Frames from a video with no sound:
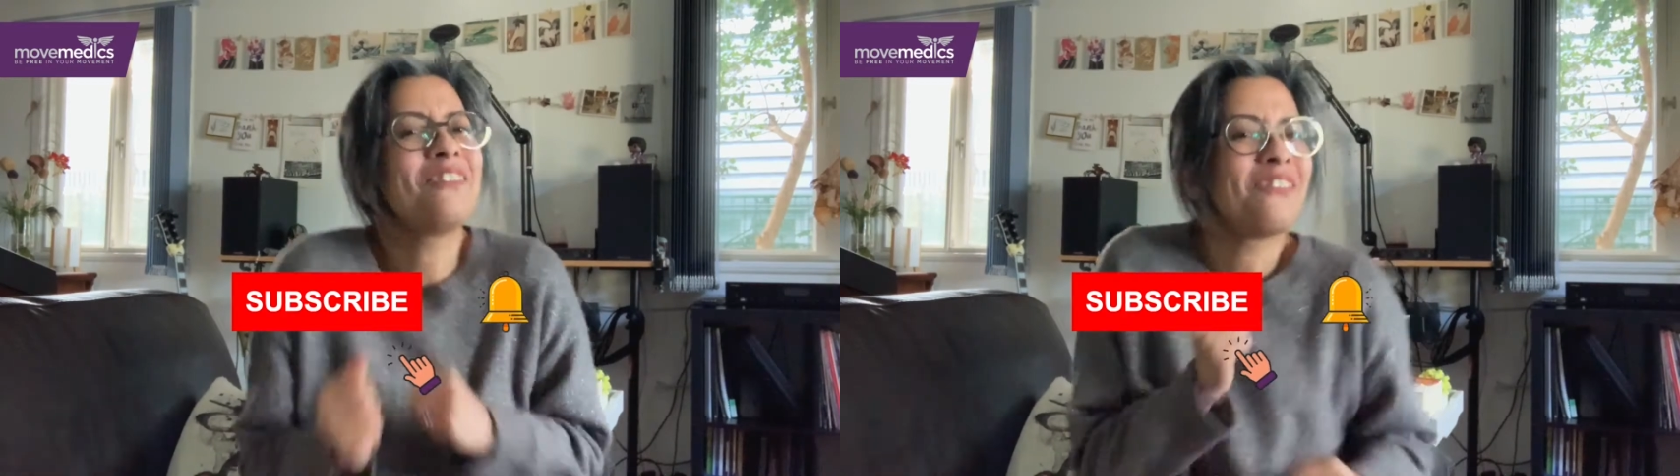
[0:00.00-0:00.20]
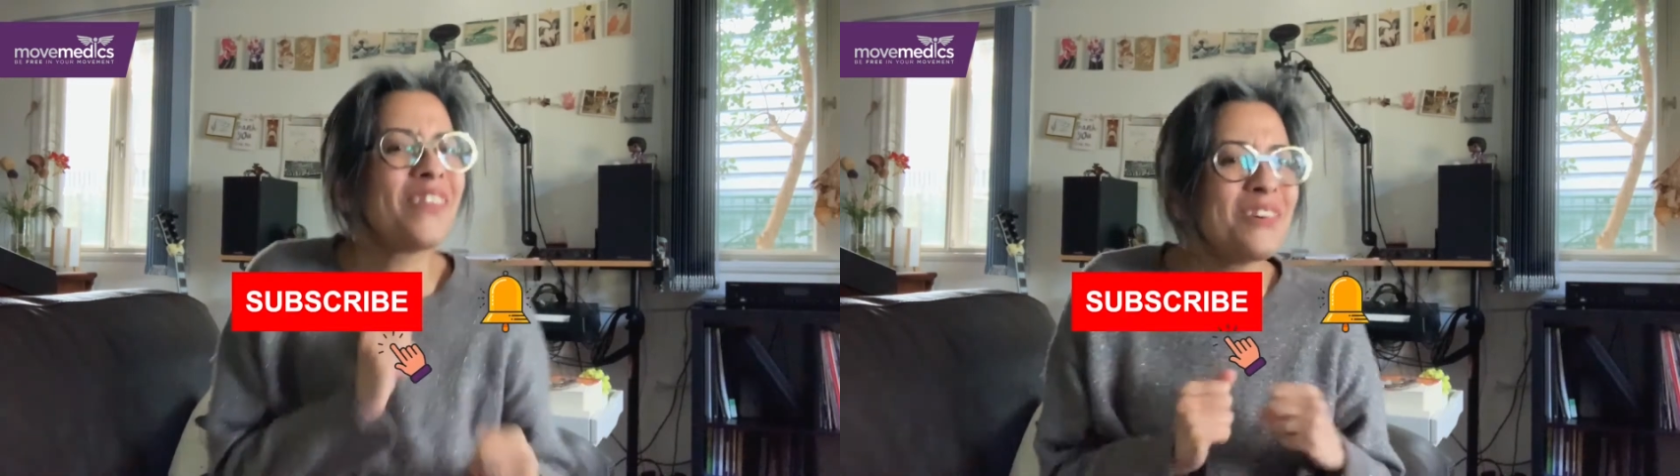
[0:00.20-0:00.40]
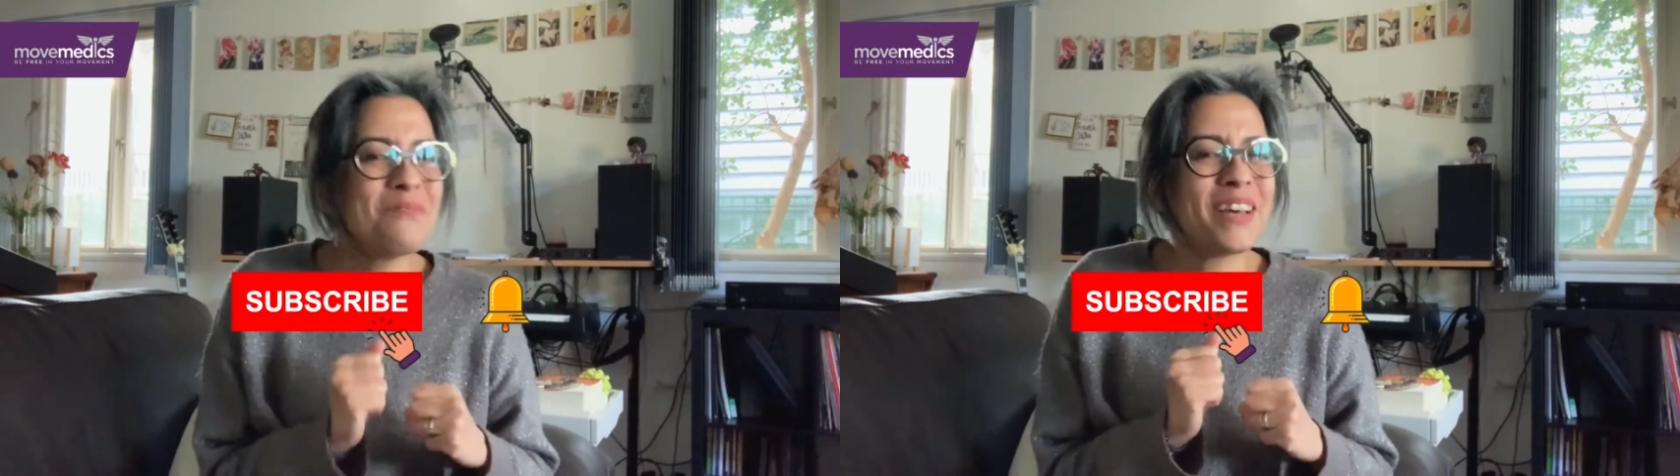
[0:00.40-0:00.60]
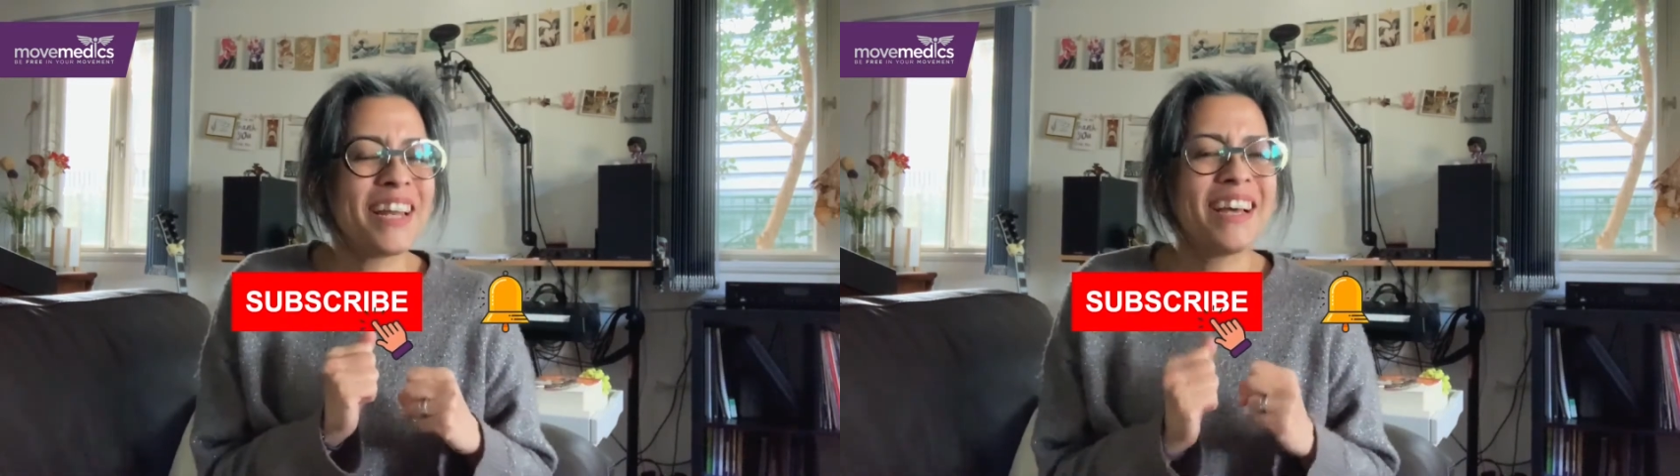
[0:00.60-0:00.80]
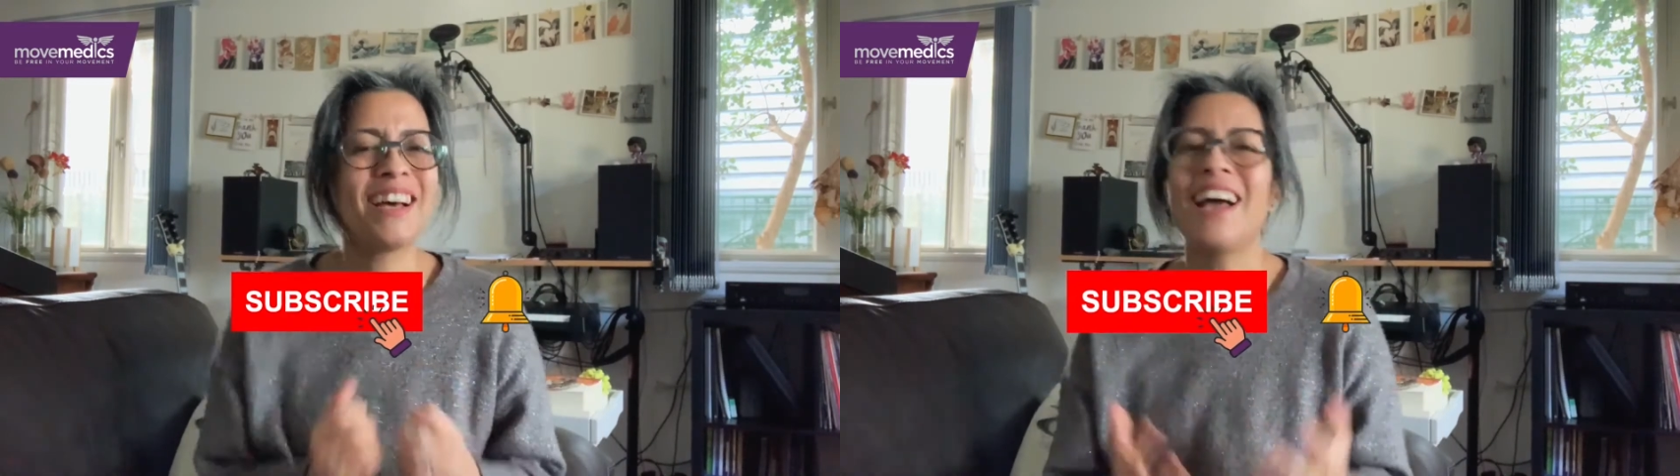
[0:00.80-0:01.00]
feel
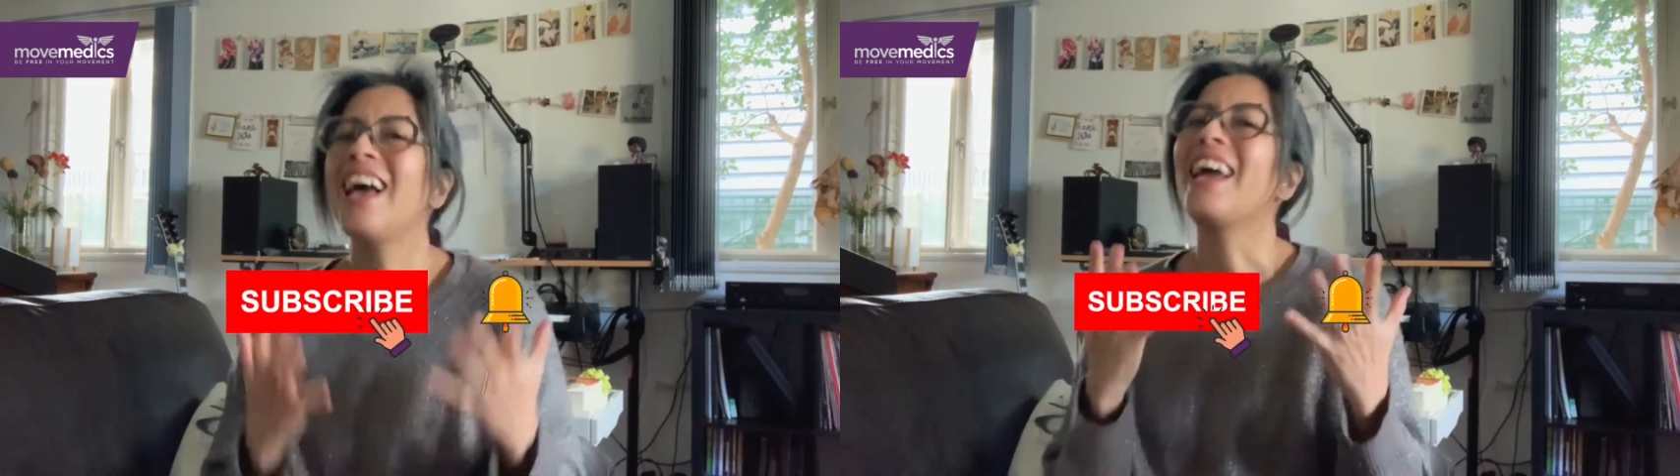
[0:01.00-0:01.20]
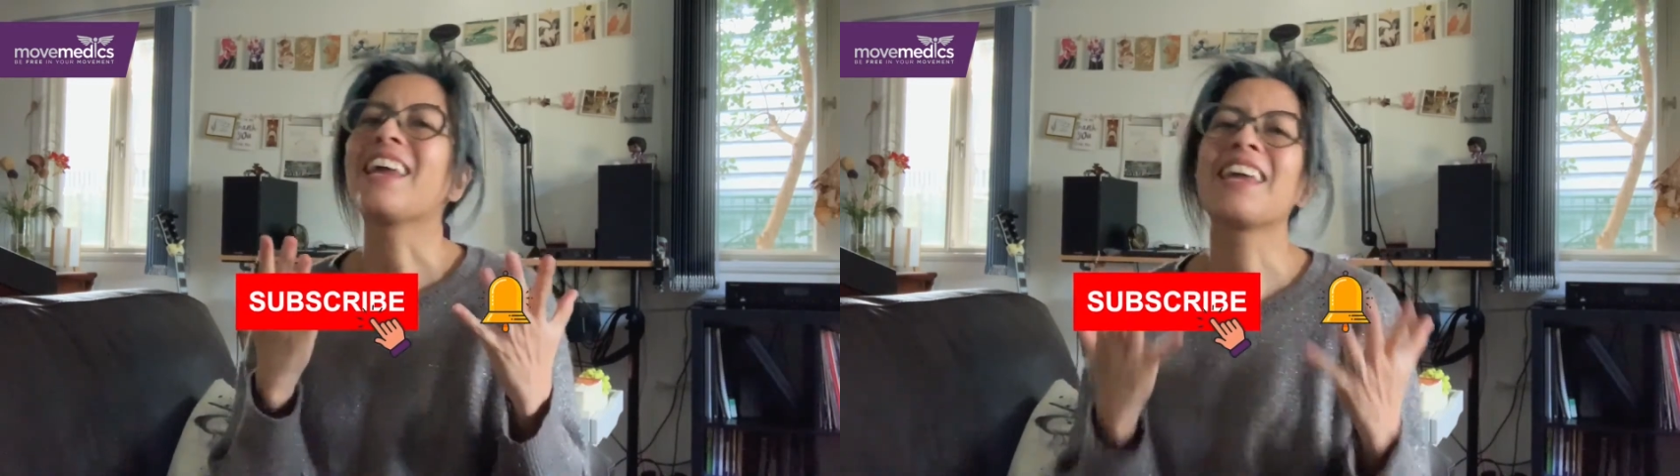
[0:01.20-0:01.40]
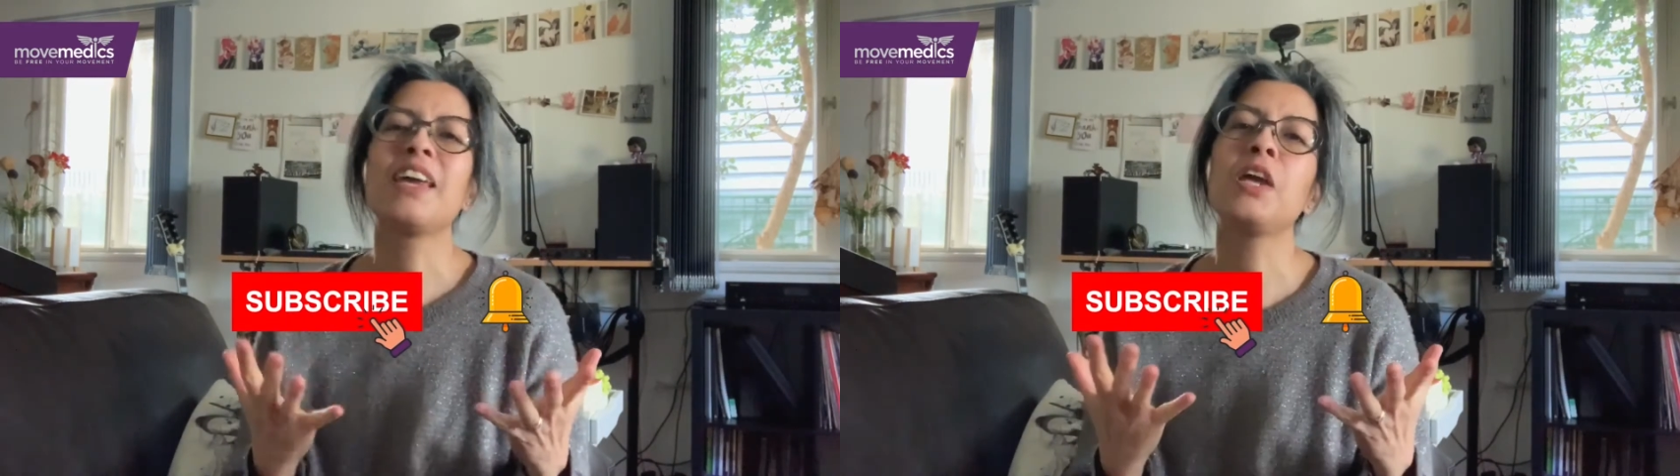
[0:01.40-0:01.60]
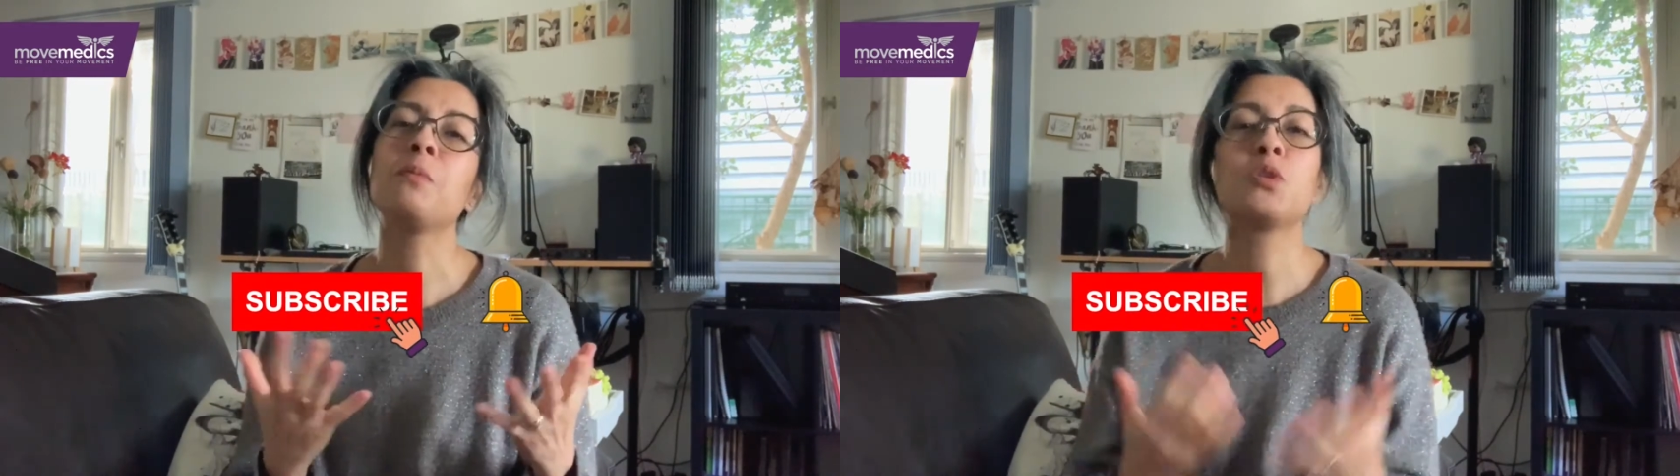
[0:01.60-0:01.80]
better, and keep